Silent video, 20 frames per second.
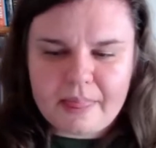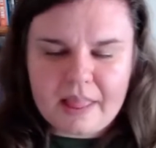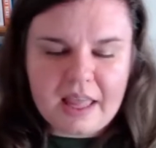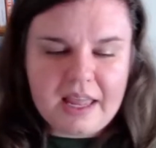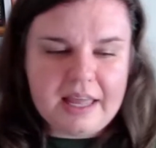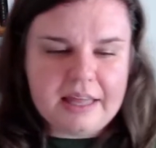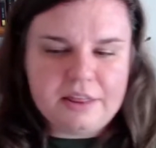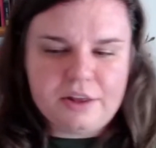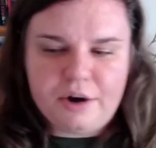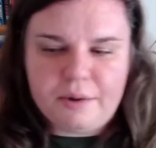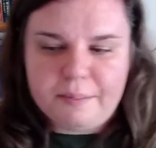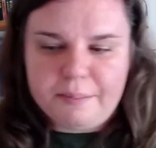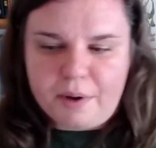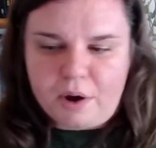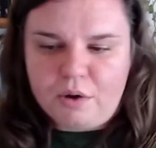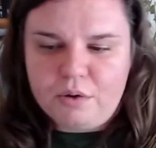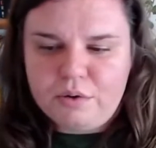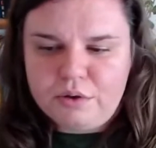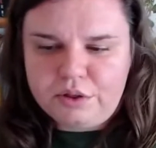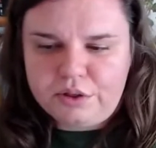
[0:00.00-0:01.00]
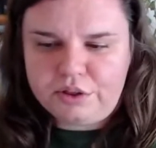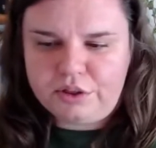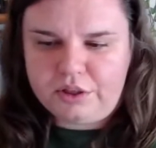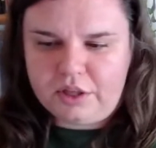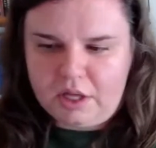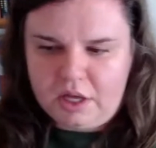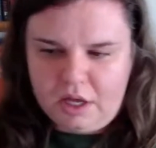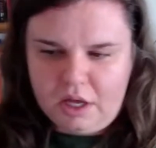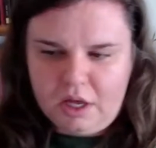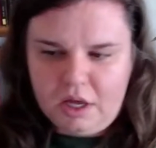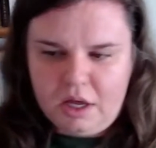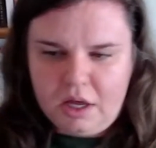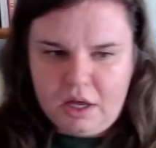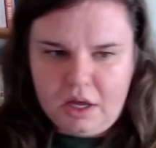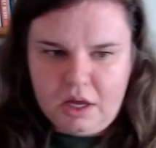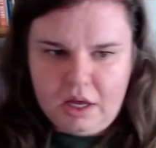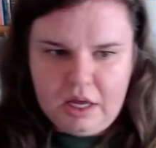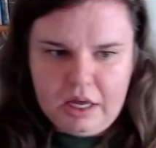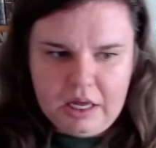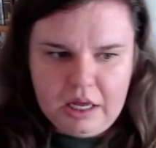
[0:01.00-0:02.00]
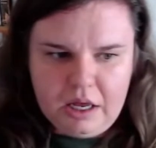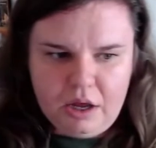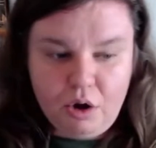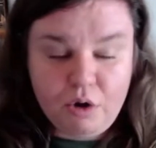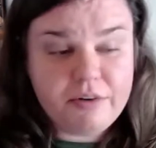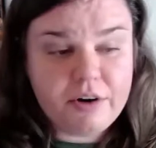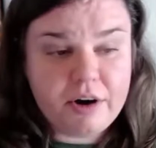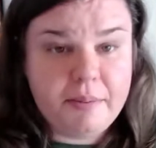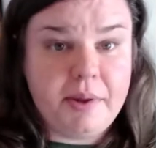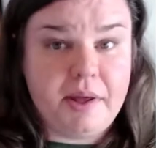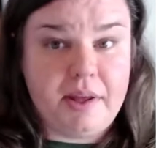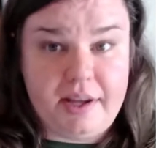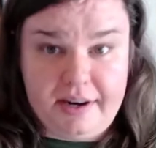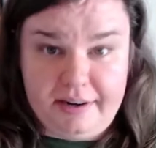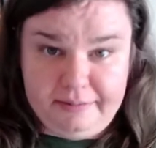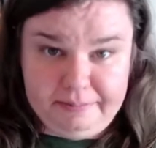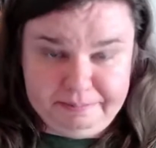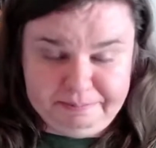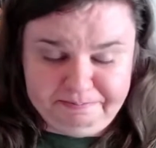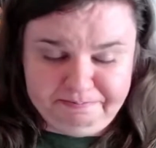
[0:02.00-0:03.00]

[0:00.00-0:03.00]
and they're both over $1 million.